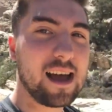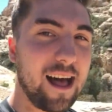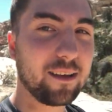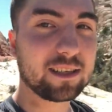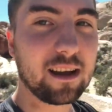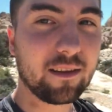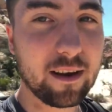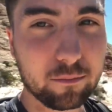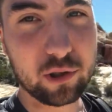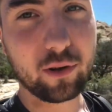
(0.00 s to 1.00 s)
Ali's down
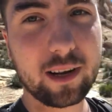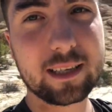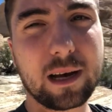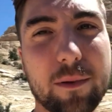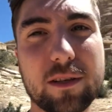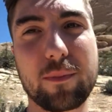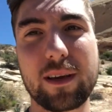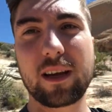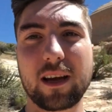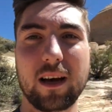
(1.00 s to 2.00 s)
there. I'm chilling on top of this
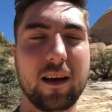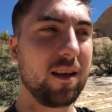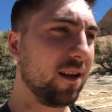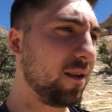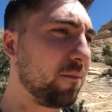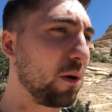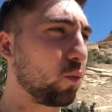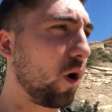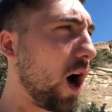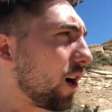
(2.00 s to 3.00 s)
big, uh, big
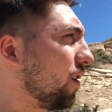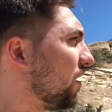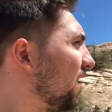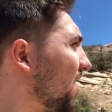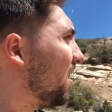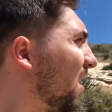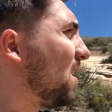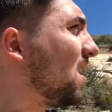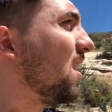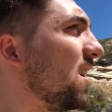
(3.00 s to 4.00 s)
rock.
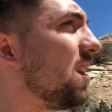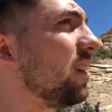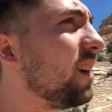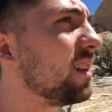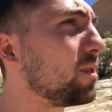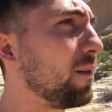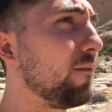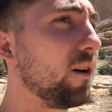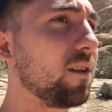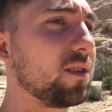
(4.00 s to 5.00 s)
It's been
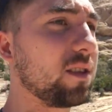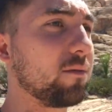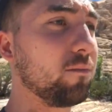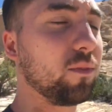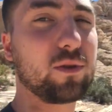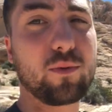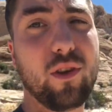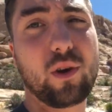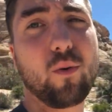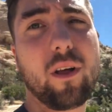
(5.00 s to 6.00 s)
fun. There's some. It's
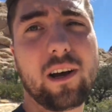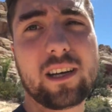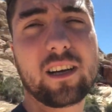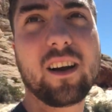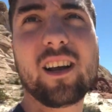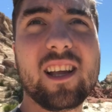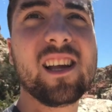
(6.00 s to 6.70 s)
really cool out here.